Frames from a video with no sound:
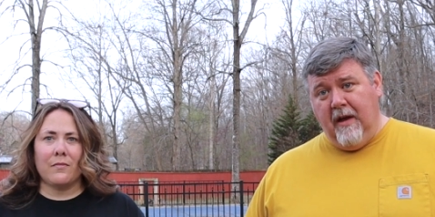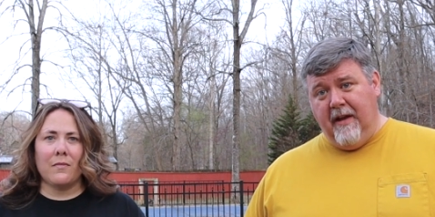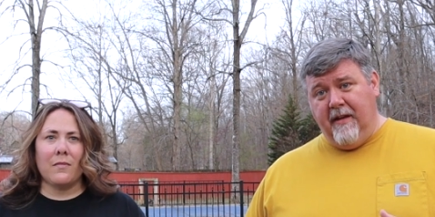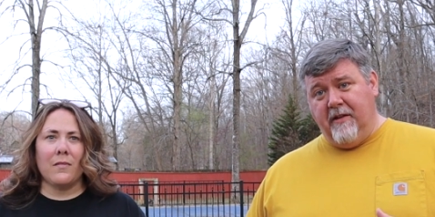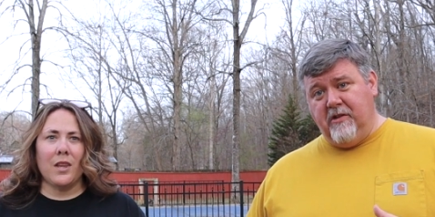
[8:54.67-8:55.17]

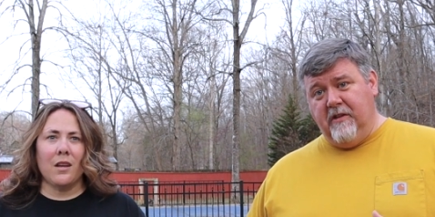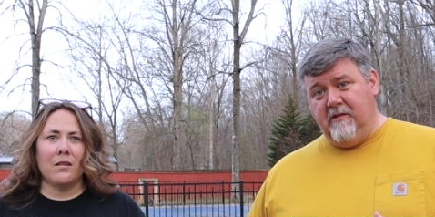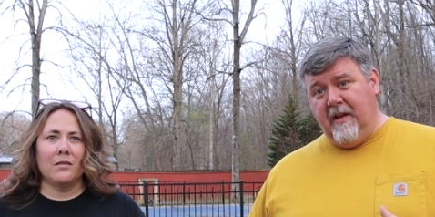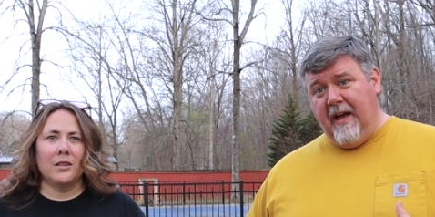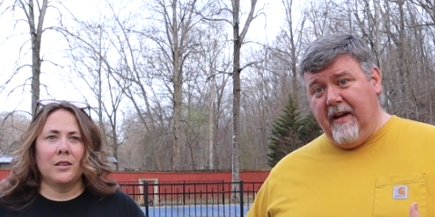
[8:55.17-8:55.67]
Speaker 1: and as
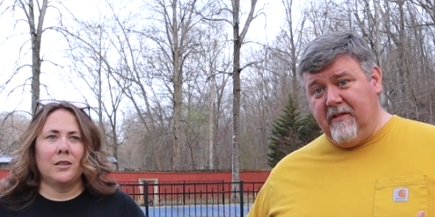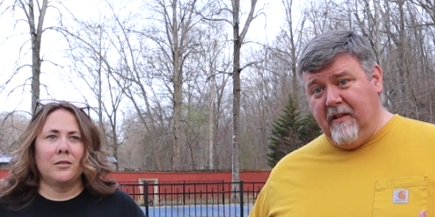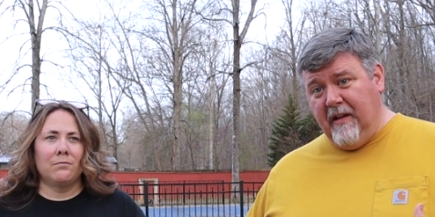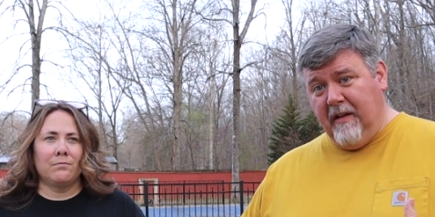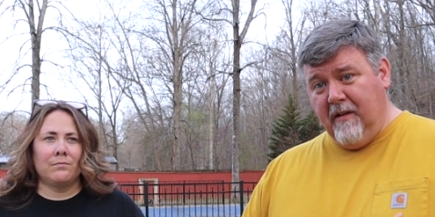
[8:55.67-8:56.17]
she's
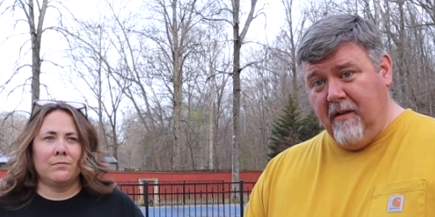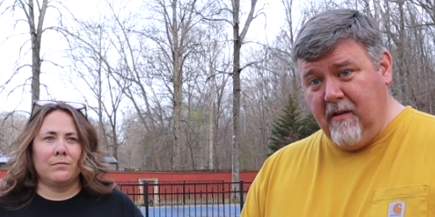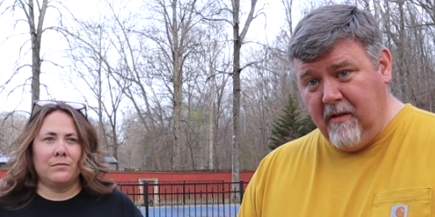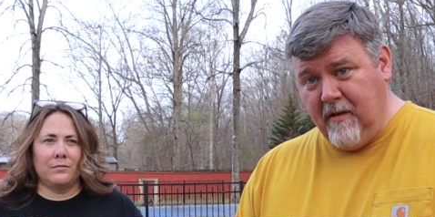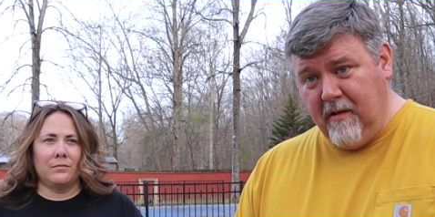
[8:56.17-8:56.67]
exiting
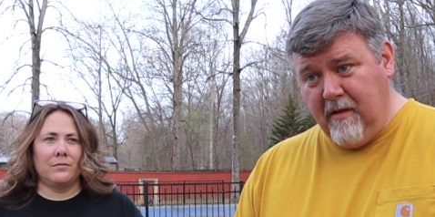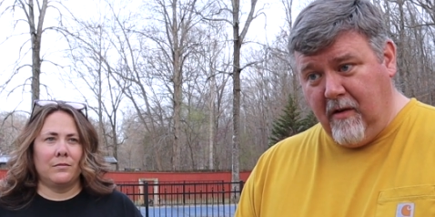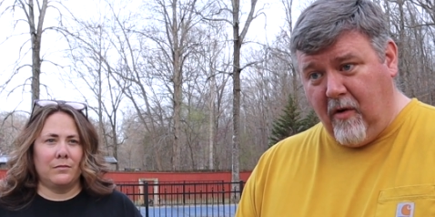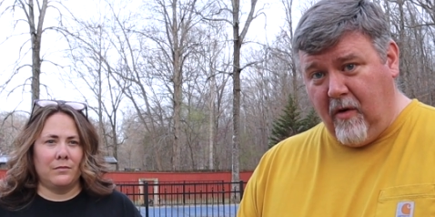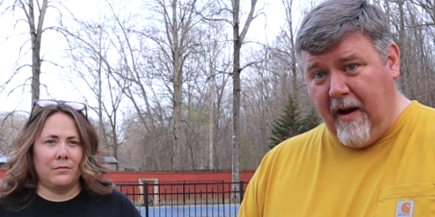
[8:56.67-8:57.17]

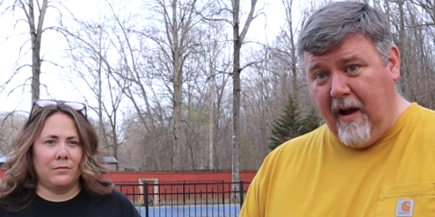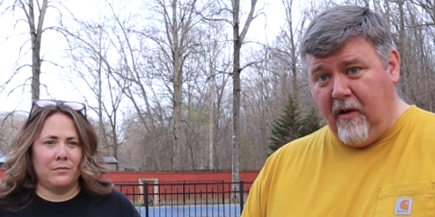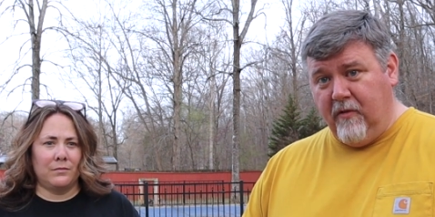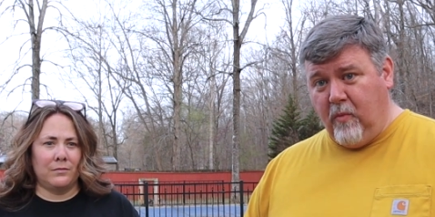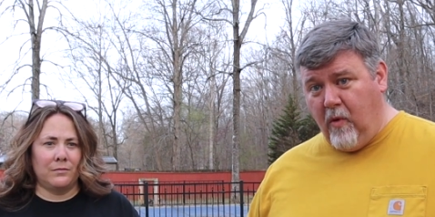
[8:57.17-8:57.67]
her
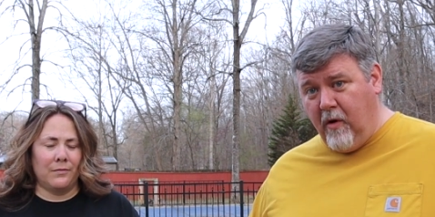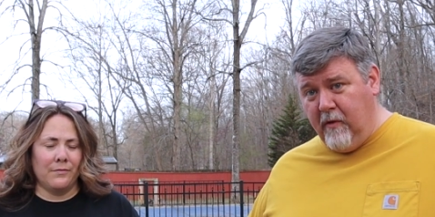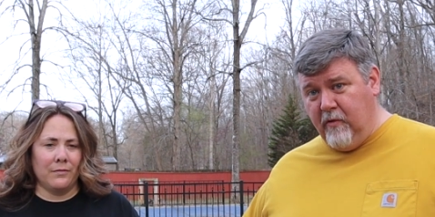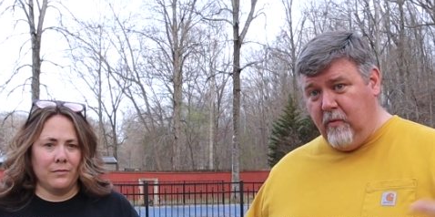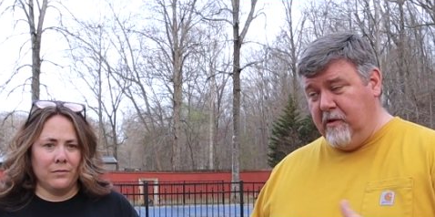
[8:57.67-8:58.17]
house,
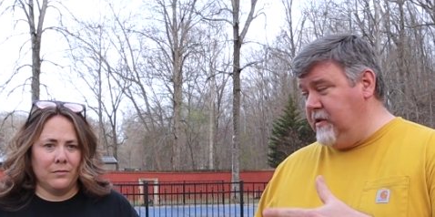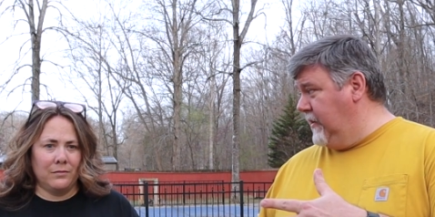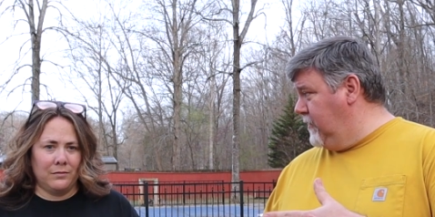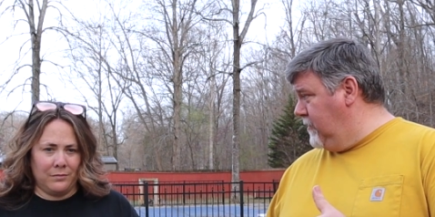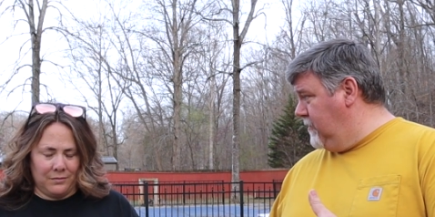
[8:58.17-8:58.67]
water's rushing.